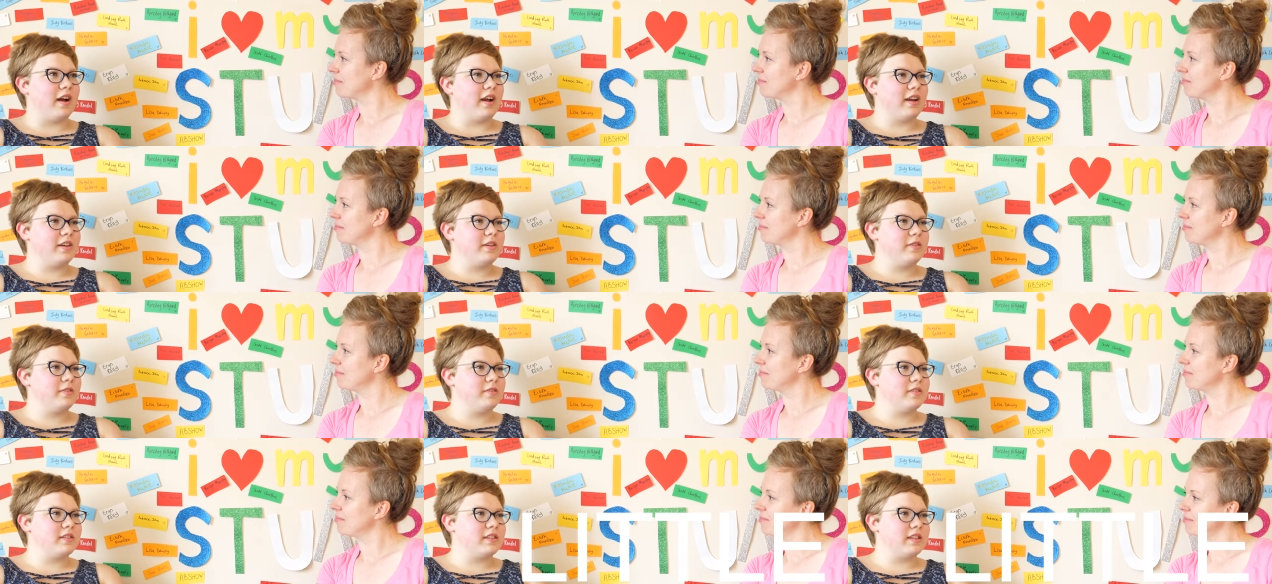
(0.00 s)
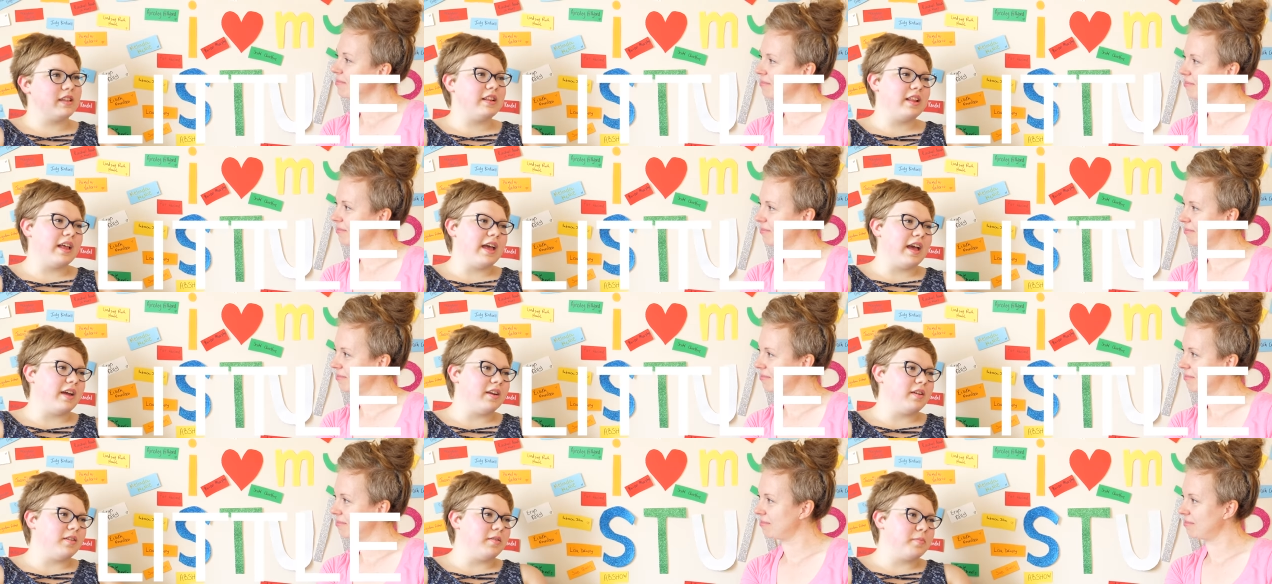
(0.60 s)
Speaker 1: I use little
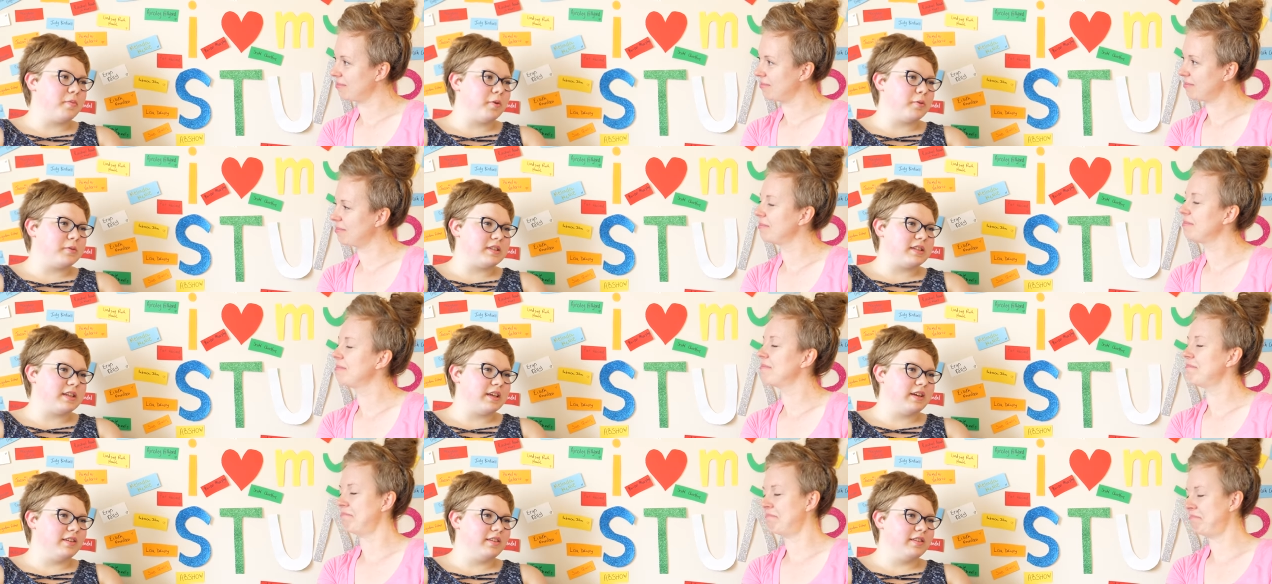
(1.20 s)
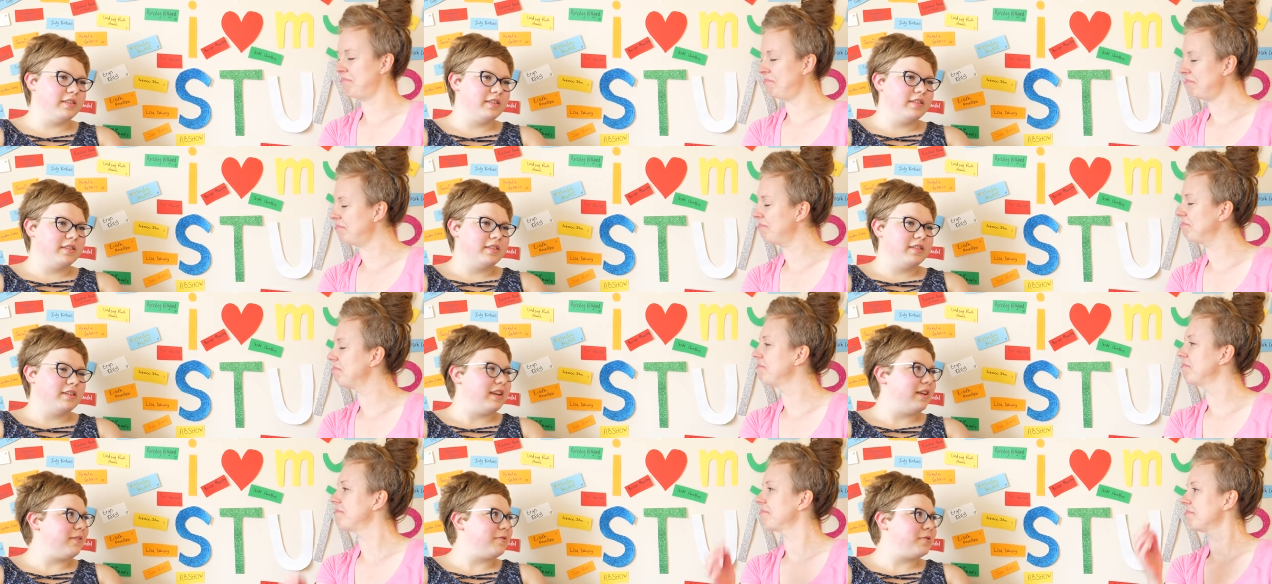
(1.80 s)
hand mostly. Mm-hmm.
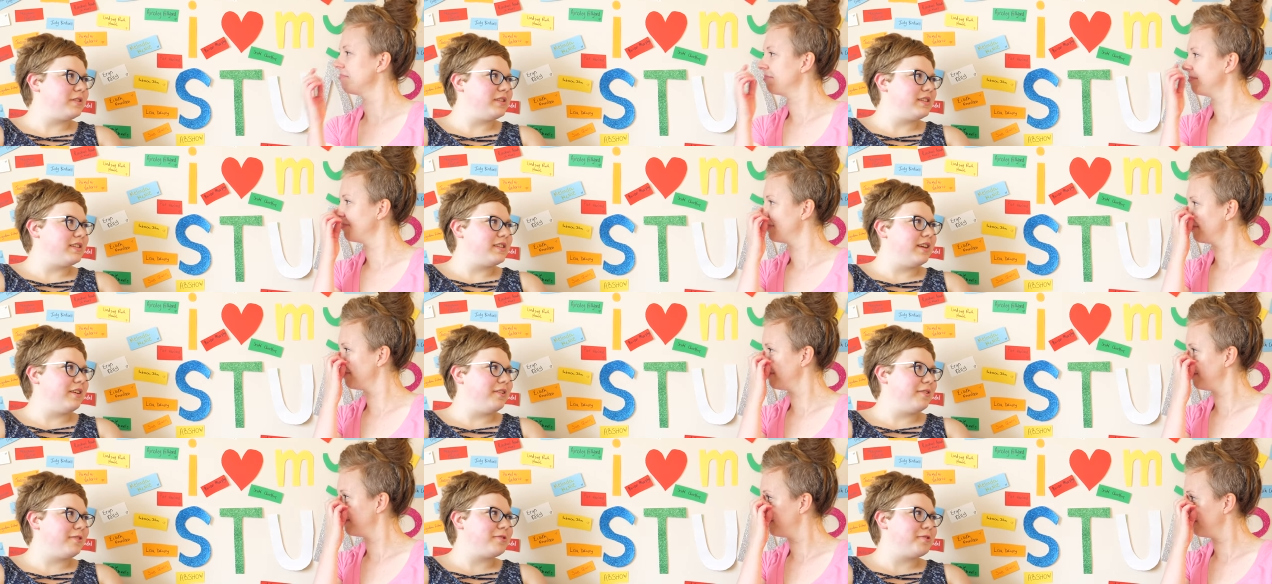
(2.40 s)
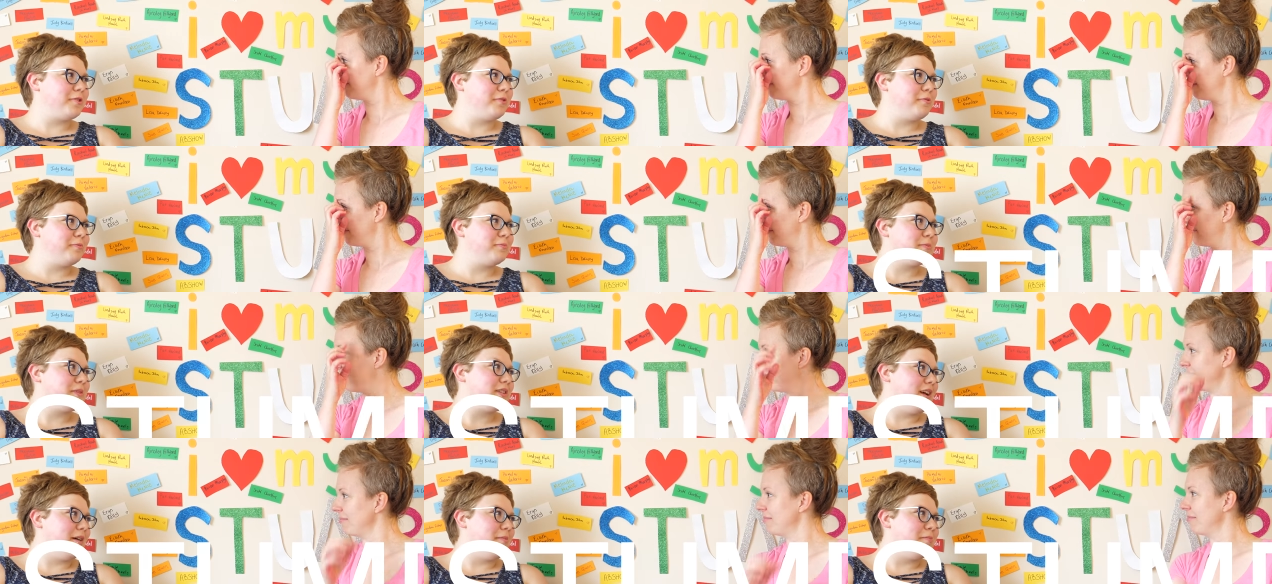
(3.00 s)
Ever since seeing your show
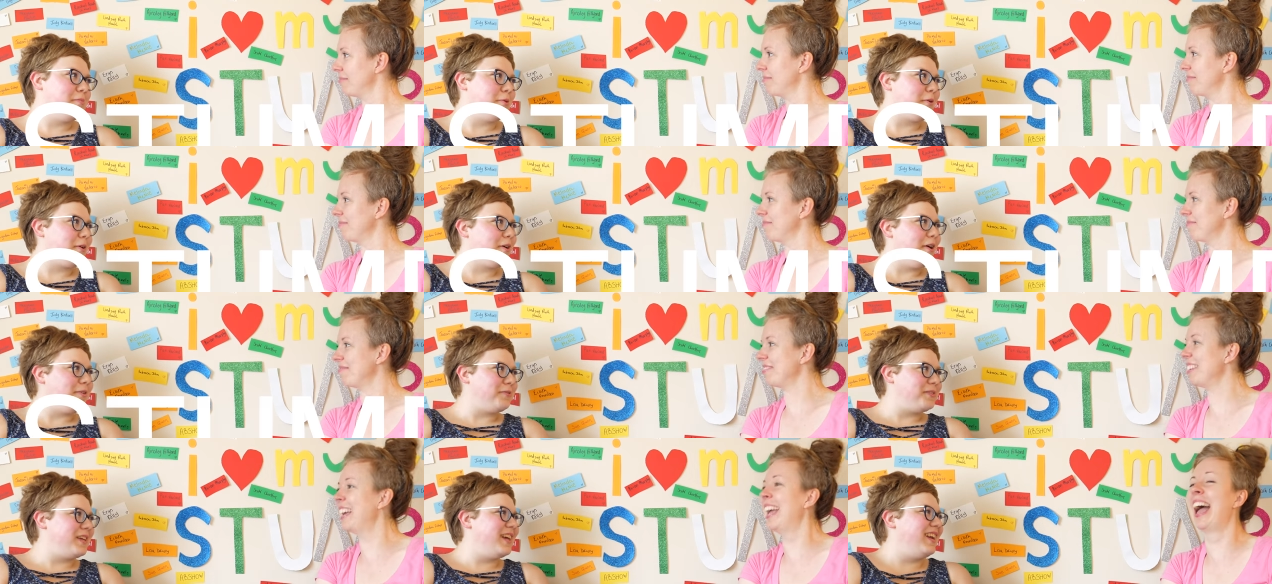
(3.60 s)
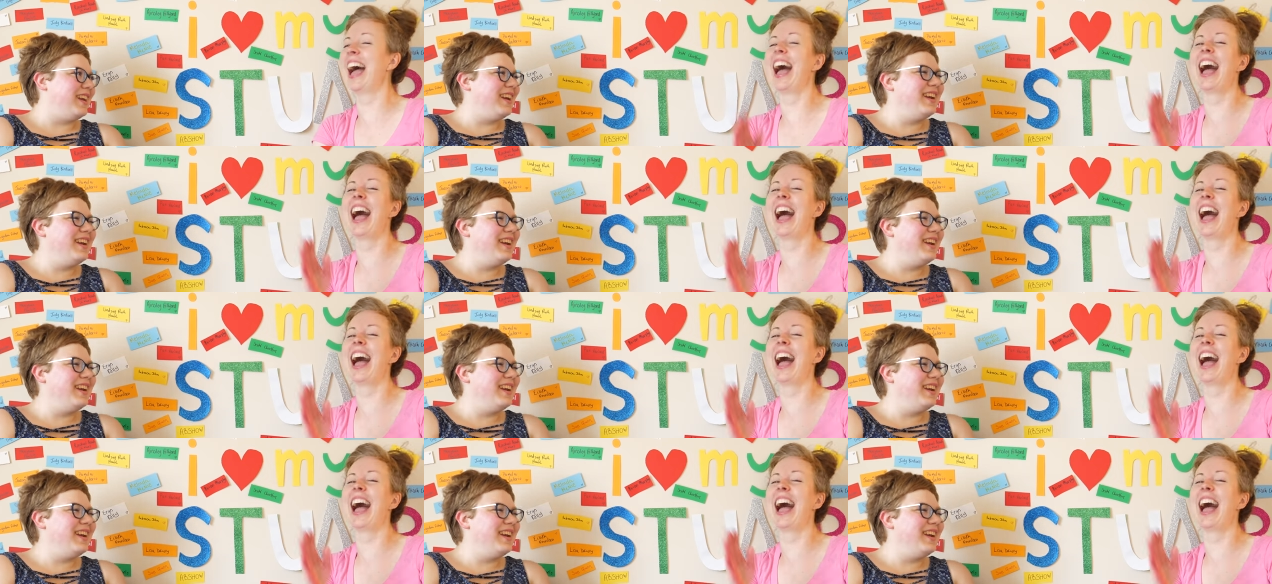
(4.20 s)
Stump more often.